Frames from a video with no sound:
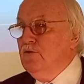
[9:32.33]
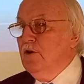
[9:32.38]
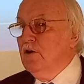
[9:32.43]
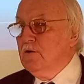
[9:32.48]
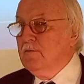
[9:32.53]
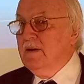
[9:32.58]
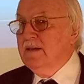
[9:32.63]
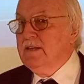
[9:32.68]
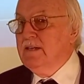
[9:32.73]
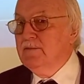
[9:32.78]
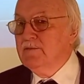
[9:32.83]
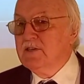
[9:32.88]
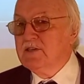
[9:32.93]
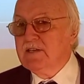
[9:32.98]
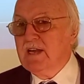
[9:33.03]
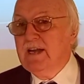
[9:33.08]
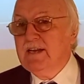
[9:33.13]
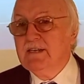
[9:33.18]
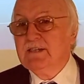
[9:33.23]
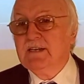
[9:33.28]
how many
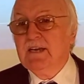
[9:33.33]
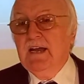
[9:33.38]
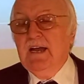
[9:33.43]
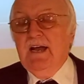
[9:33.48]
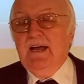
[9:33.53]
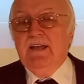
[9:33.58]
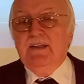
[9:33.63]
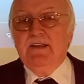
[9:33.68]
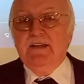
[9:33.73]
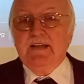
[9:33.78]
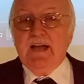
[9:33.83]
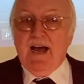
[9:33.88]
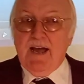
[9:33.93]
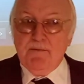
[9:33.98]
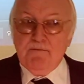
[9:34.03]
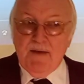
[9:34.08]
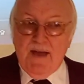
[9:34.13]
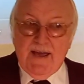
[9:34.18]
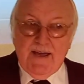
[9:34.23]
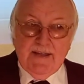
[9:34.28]
mistakes that I
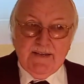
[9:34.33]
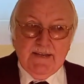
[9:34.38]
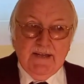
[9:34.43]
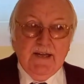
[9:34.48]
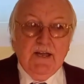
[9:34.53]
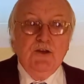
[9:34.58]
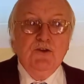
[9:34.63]
made,